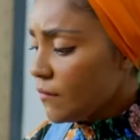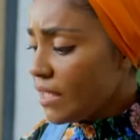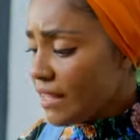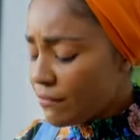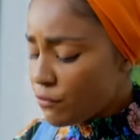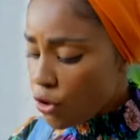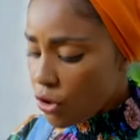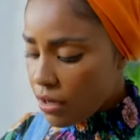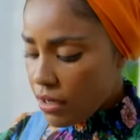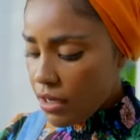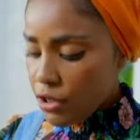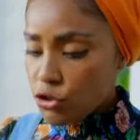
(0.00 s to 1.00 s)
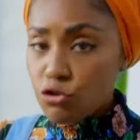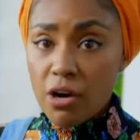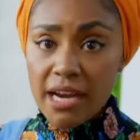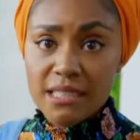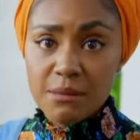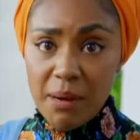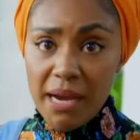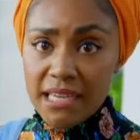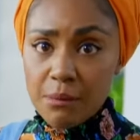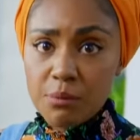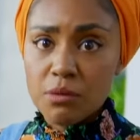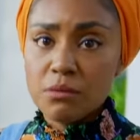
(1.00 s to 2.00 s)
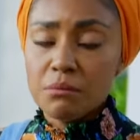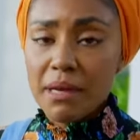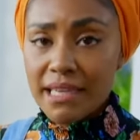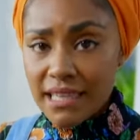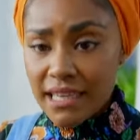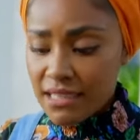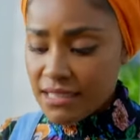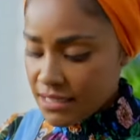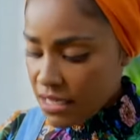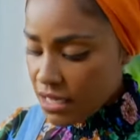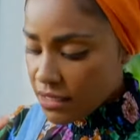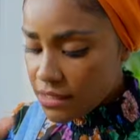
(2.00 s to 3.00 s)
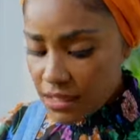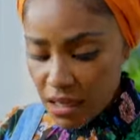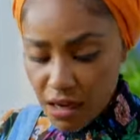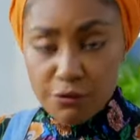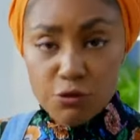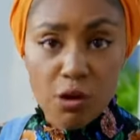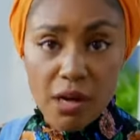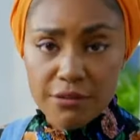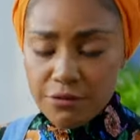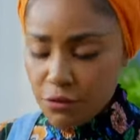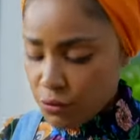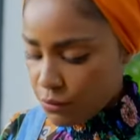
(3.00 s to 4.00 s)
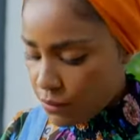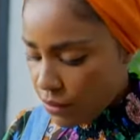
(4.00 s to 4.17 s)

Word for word: And I've got dried pineapple. My kids love dried fruit.